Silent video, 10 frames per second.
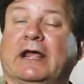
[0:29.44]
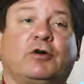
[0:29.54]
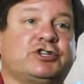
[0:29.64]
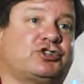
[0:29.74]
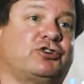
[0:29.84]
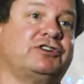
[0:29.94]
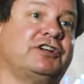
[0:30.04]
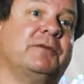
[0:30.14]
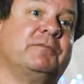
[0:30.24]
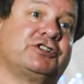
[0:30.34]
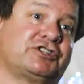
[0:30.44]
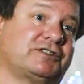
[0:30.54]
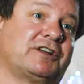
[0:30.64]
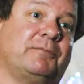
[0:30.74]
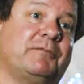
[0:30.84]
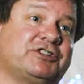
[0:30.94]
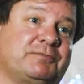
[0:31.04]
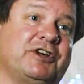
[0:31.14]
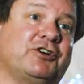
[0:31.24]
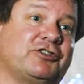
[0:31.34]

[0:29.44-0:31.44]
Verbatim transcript: Now it's turned into much, a much bigger